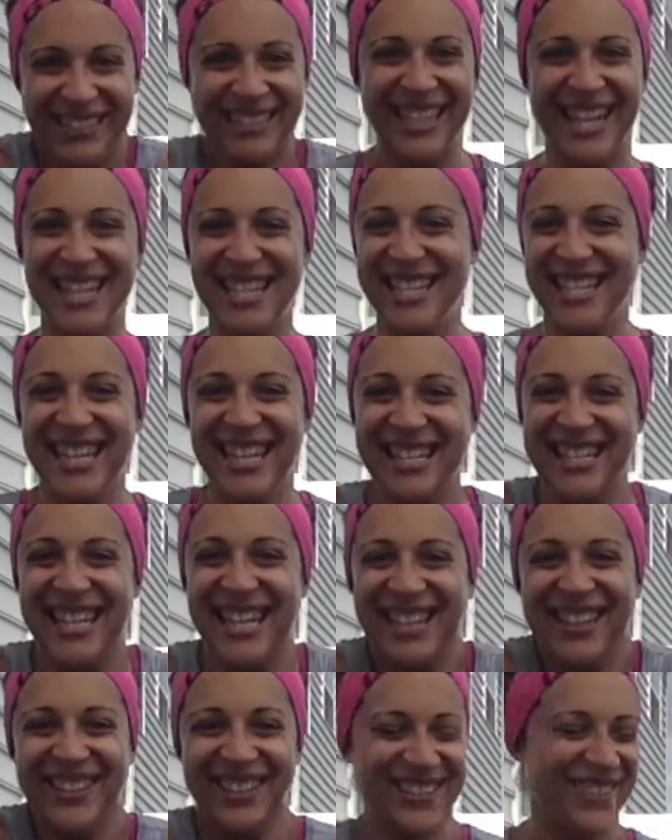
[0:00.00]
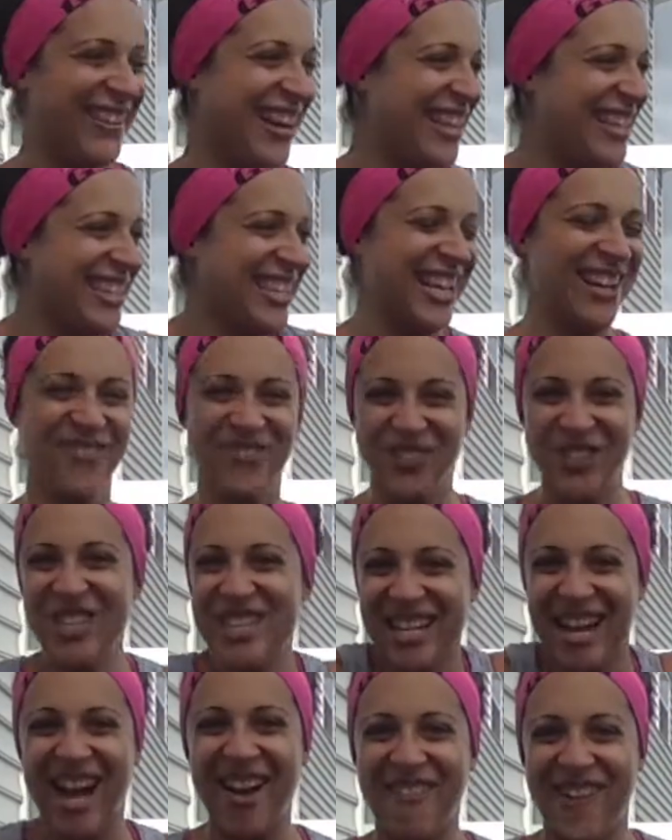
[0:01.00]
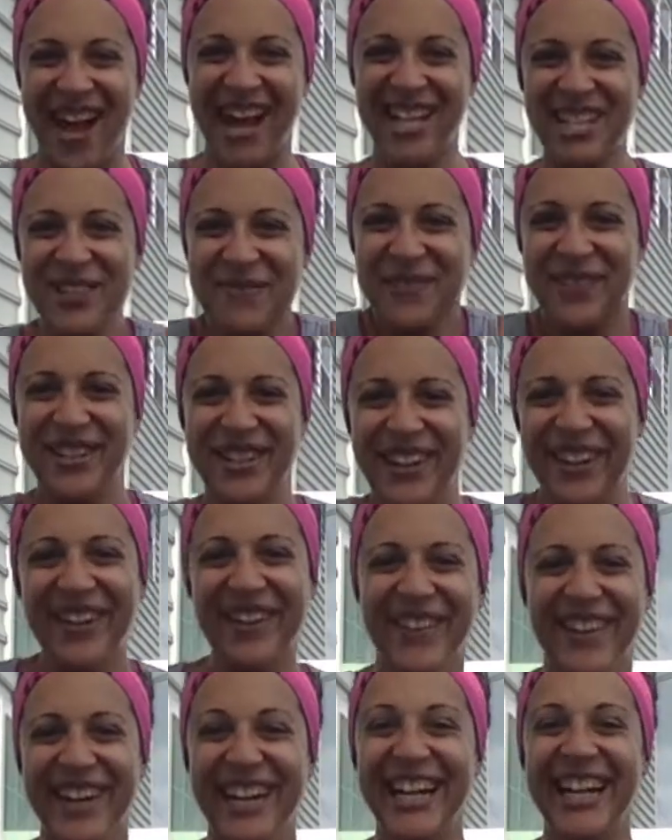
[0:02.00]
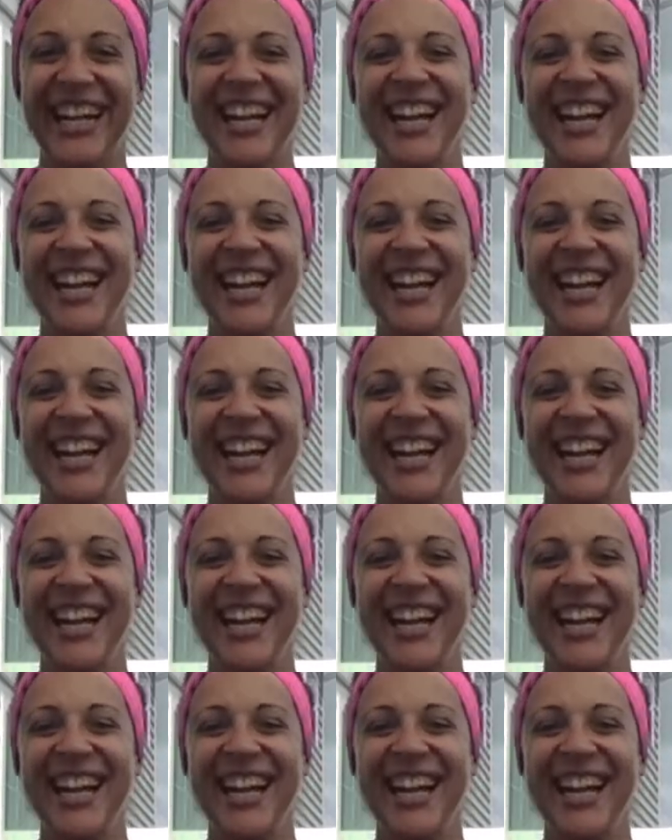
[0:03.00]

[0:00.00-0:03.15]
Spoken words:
I just get chills when I say full-time entrepreneur.